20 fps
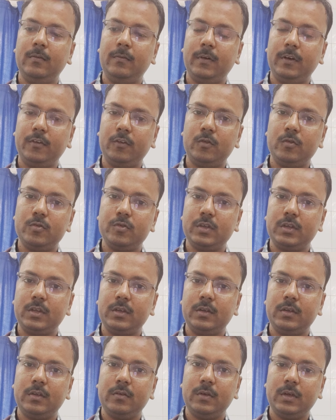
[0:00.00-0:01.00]
First question,
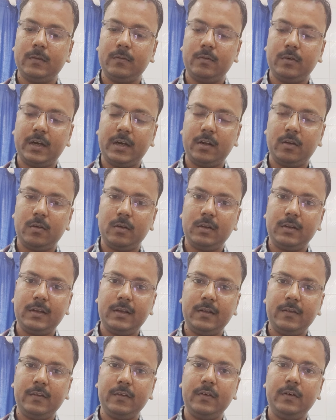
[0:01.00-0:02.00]
we have to write all the
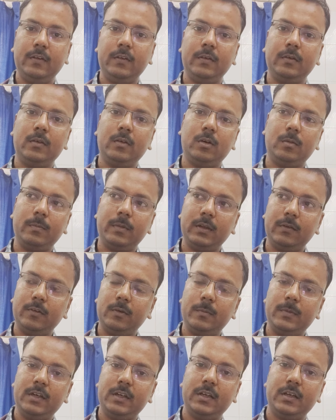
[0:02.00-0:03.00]
answers, copy will
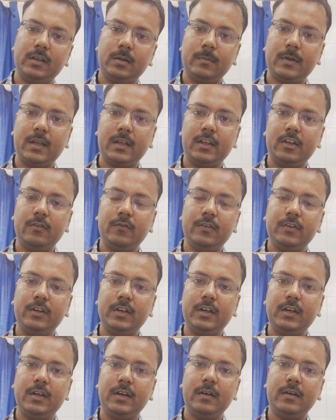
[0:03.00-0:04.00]
be taken by the
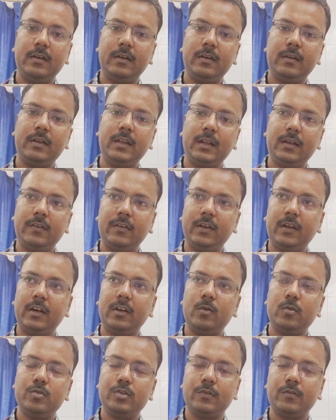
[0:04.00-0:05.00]
invigilator, then
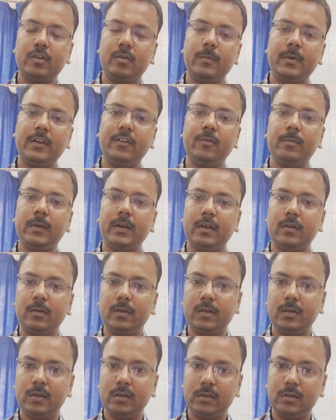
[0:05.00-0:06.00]
second question will be displayed
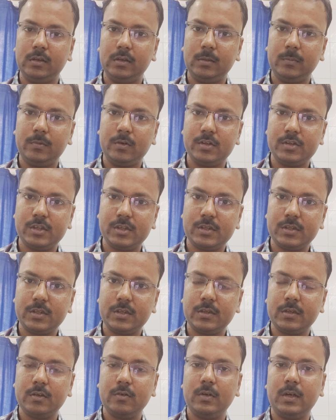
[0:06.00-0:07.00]
on the
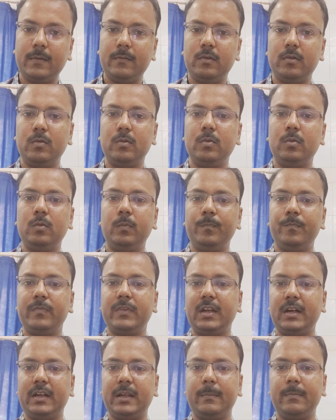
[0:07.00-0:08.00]
projector. You have to
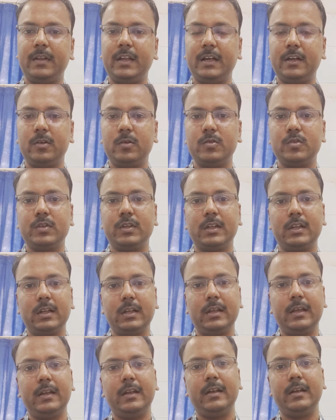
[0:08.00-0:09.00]
attempt that
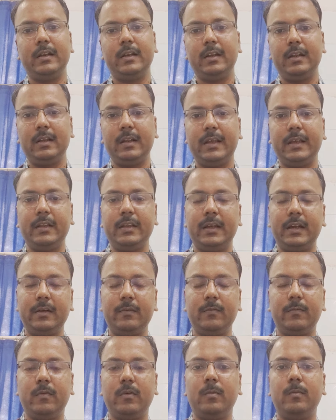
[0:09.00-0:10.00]
question, and like
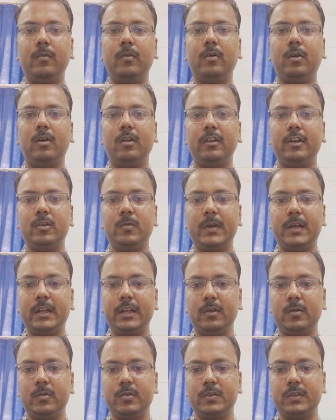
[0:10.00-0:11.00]
that for all the
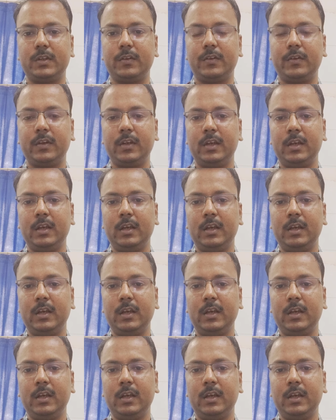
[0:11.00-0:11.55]
20 questions.